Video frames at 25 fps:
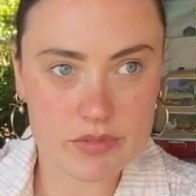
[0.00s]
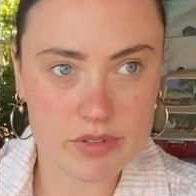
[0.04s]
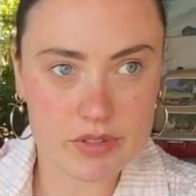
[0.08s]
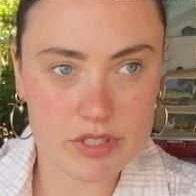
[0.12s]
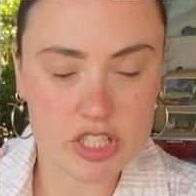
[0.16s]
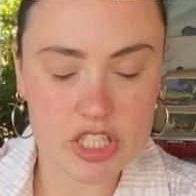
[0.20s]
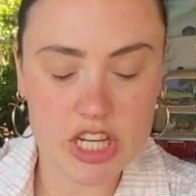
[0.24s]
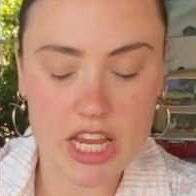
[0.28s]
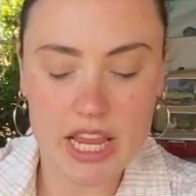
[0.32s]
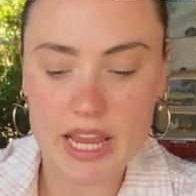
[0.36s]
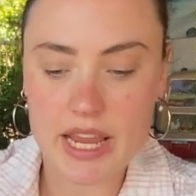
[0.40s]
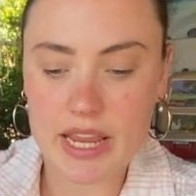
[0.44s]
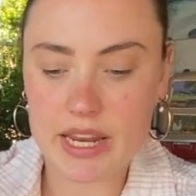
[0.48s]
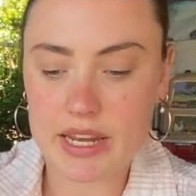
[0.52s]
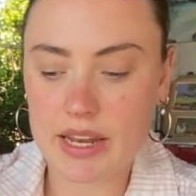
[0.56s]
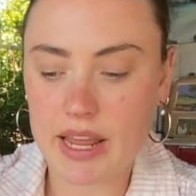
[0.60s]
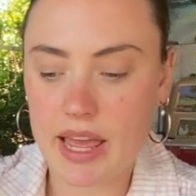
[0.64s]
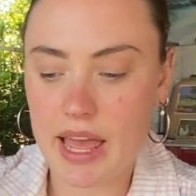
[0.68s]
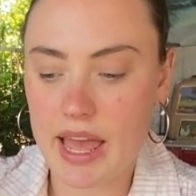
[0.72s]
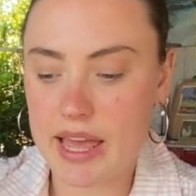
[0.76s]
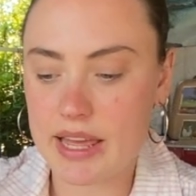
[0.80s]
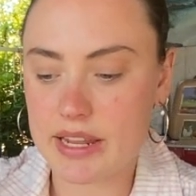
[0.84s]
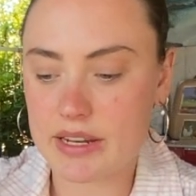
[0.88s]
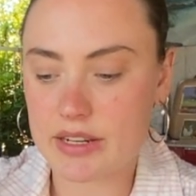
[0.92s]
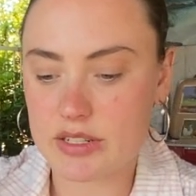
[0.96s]
Shein
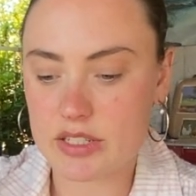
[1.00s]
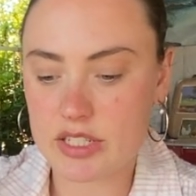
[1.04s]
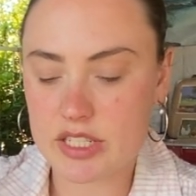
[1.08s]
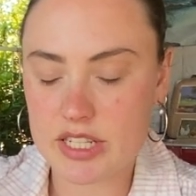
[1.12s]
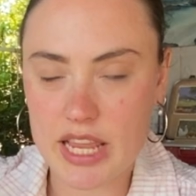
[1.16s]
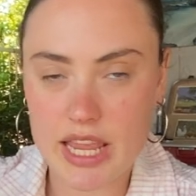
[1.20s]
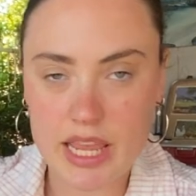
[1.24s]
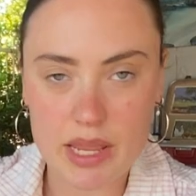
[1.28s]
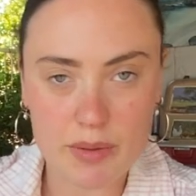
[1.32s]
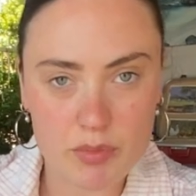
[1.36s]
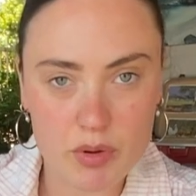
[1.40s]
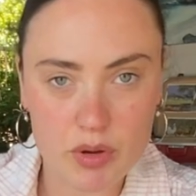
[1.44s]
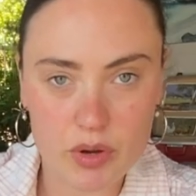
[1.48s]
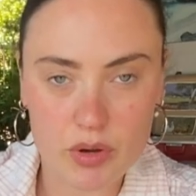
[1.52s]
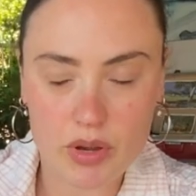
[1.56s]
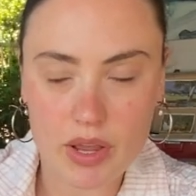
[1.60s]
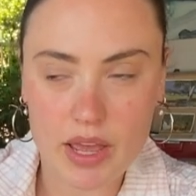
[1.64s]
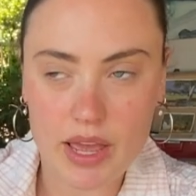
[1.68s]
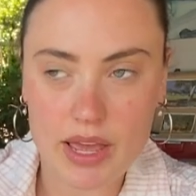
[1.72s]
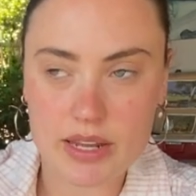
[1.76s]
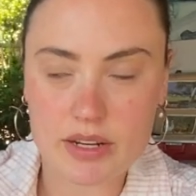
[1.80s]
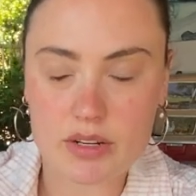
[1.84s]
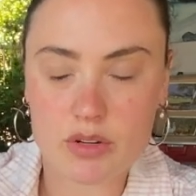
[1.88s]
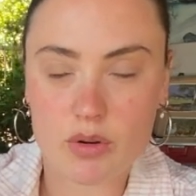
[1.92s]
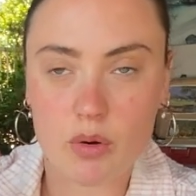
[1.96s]
and Temu,
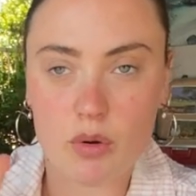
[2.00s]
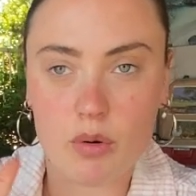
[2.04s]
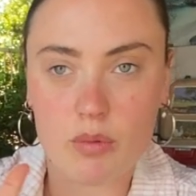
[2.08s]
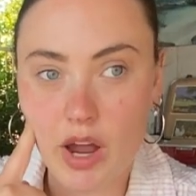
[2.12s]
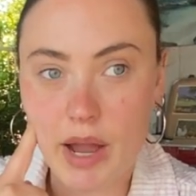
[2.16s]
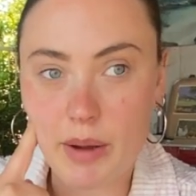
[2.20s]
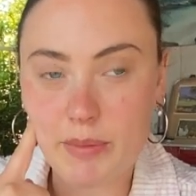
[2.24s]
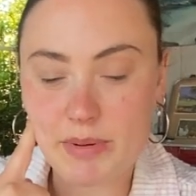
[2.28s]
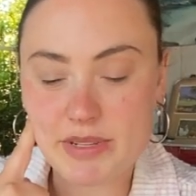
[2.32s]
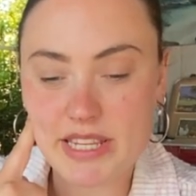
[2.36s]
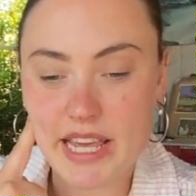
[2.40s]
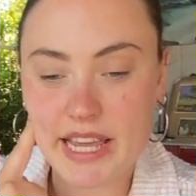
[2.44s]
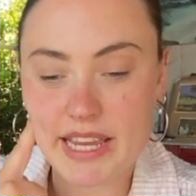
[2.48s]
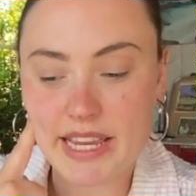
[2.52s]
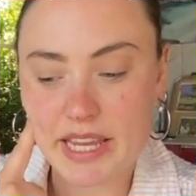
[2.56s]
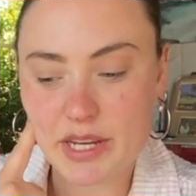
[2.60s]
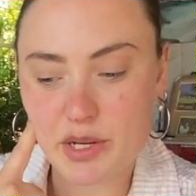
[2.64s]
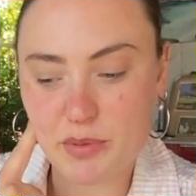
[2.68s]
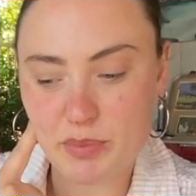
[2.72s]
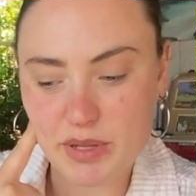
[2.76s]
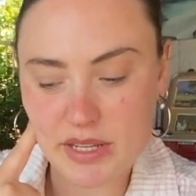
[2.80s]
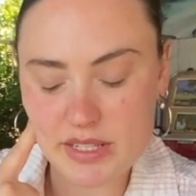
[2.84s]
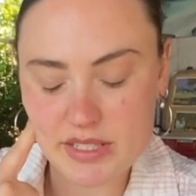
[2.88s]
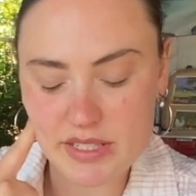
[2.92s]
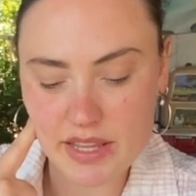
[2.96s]
and I was like,
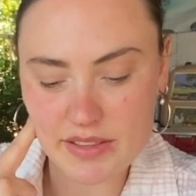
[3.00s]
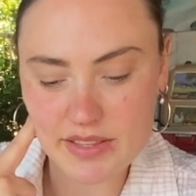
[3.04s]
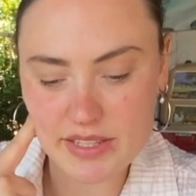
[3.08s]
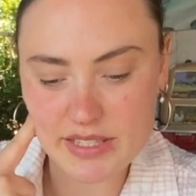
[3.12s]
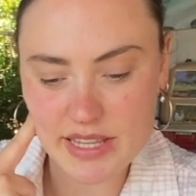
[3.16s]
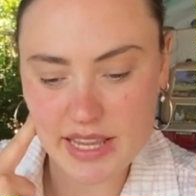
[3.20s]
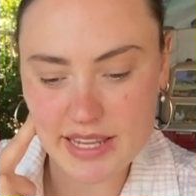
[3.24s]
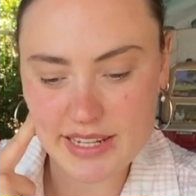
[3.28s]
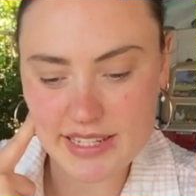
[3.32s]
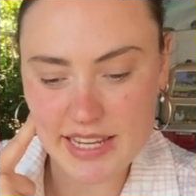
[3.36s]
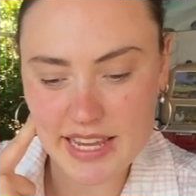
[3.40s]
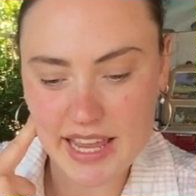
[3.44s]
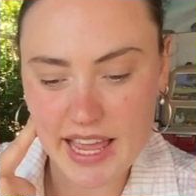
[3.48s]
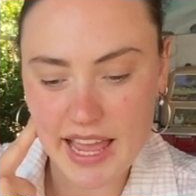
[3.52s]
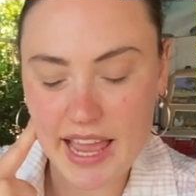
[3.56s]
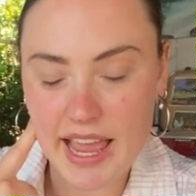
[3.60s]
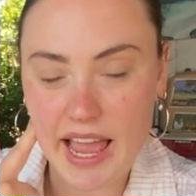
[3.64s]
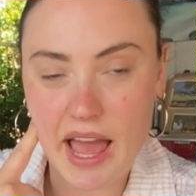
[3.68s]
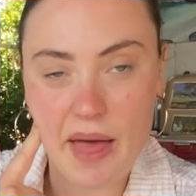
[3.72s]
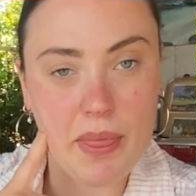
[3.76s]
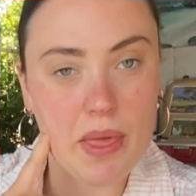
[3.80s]
can you please sign this NDA?